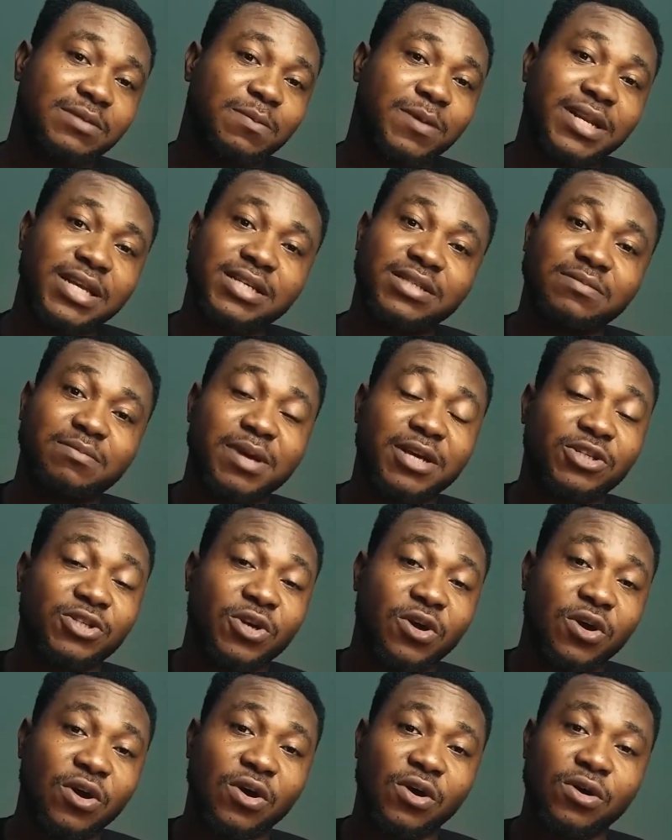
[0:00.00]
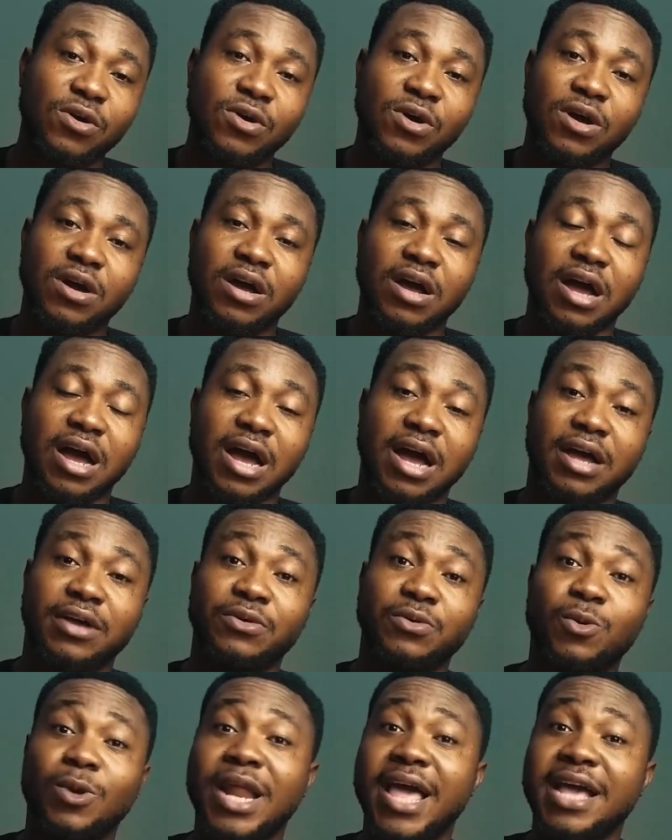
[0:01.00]
please make sure
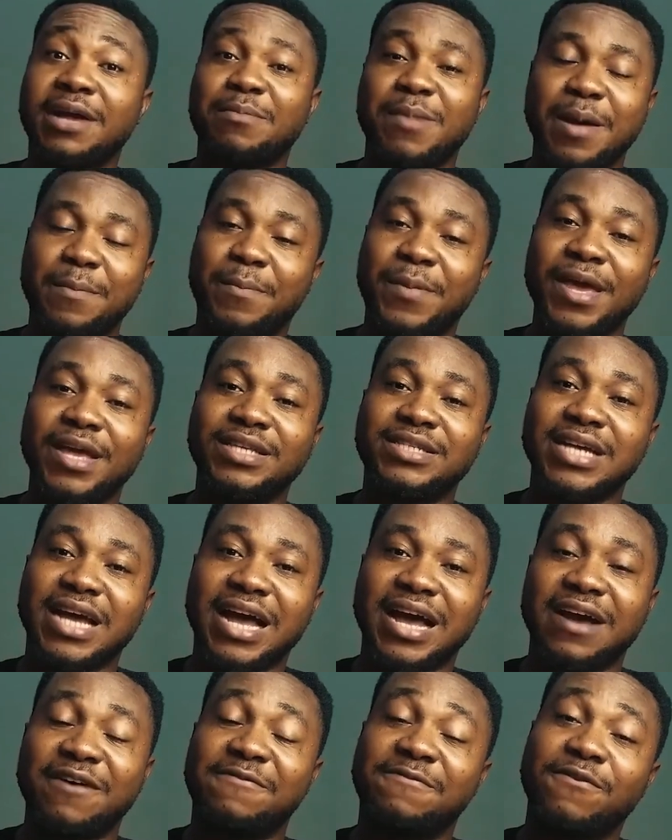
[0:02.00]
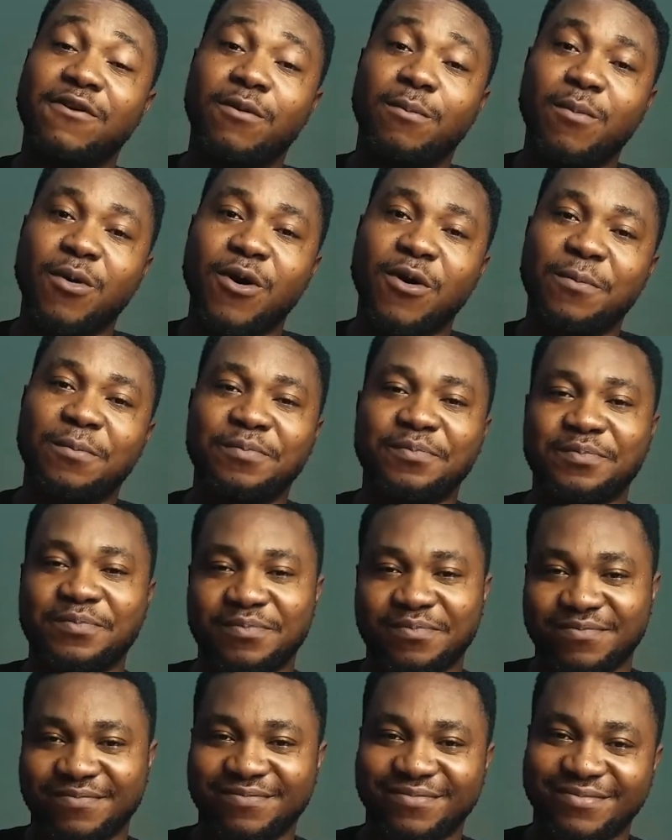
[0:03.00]
you like my page for more.
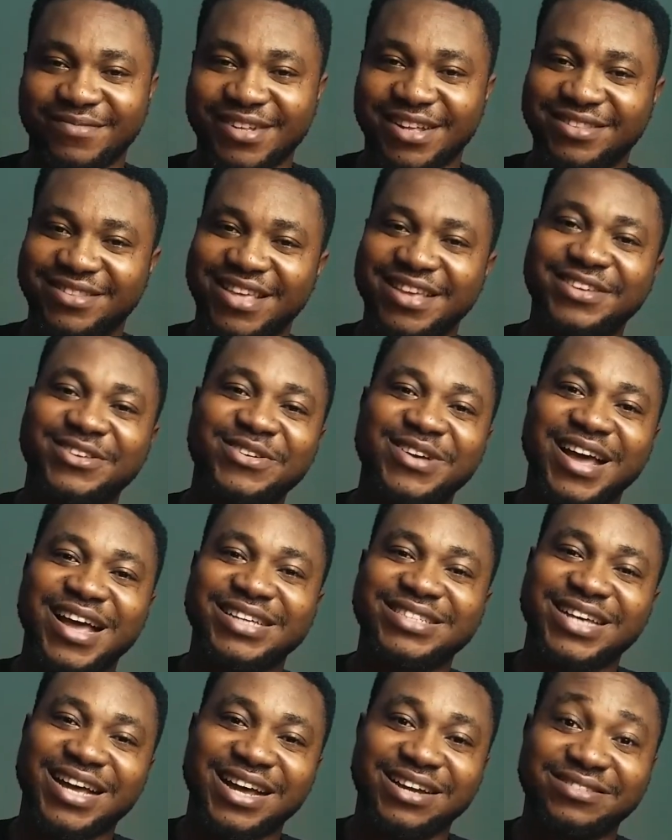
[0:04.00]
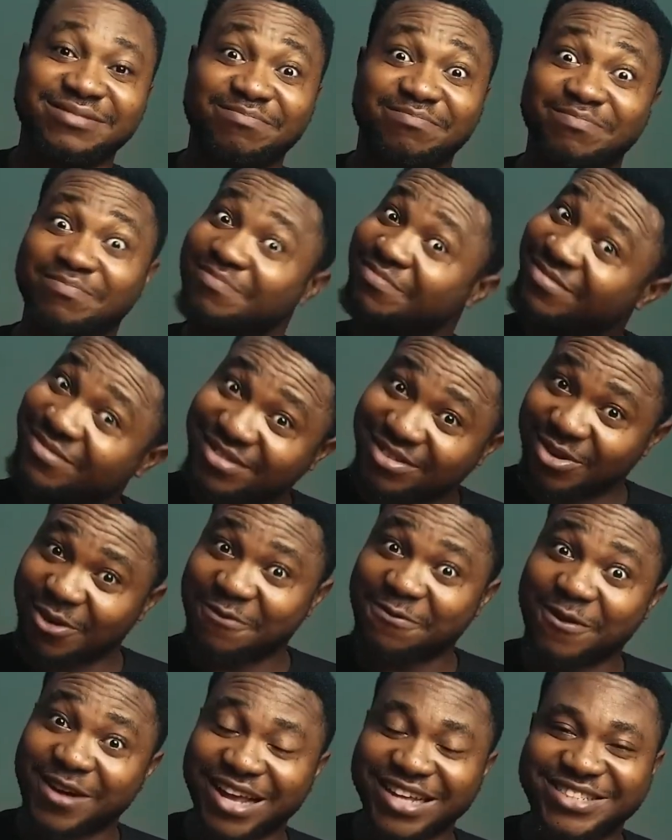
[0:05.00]
Thank you guys, and
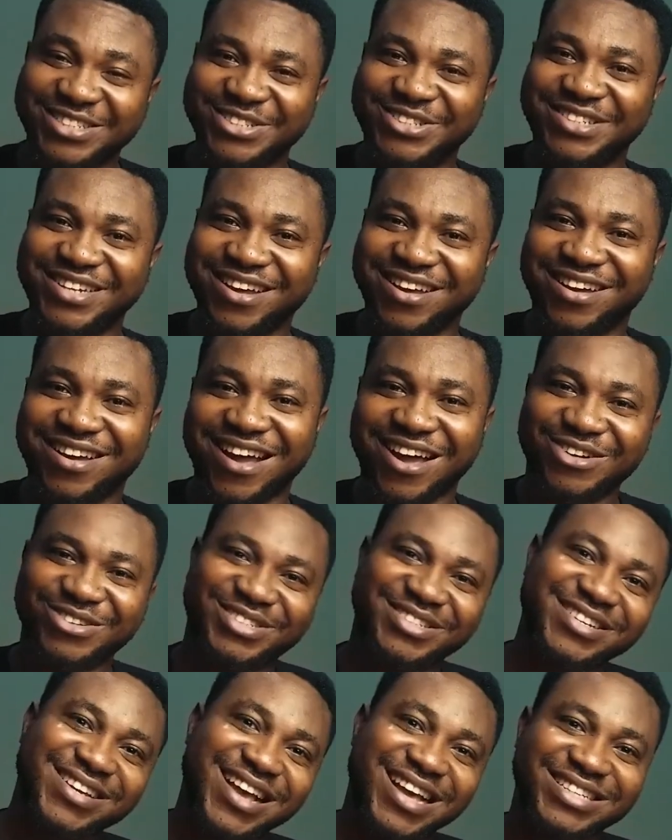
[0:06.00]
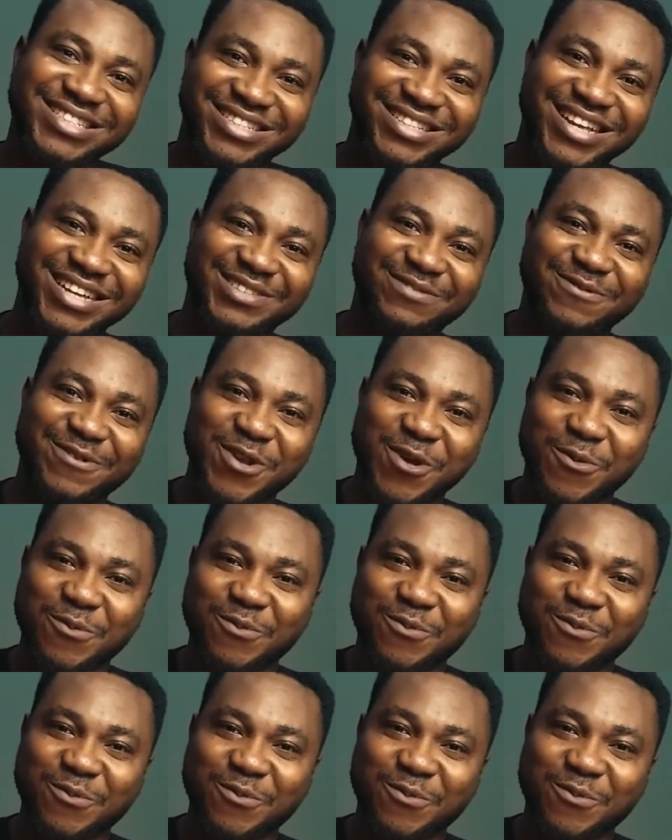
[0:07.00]
don't forget to share. I'll see you guys in the next video.